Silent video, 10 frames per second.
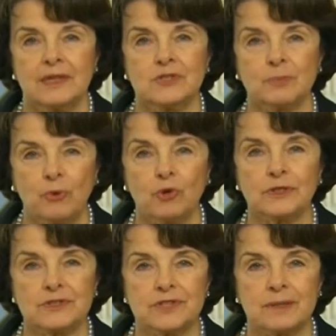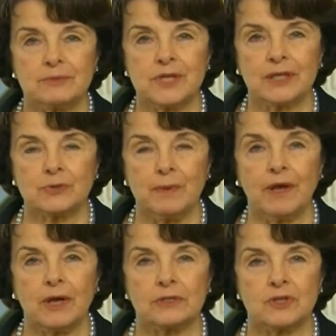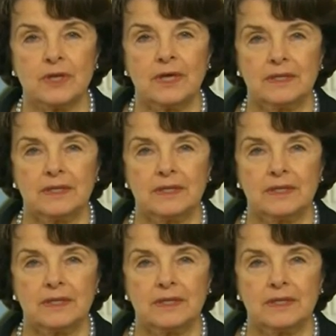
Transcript: supported same-sex marriage.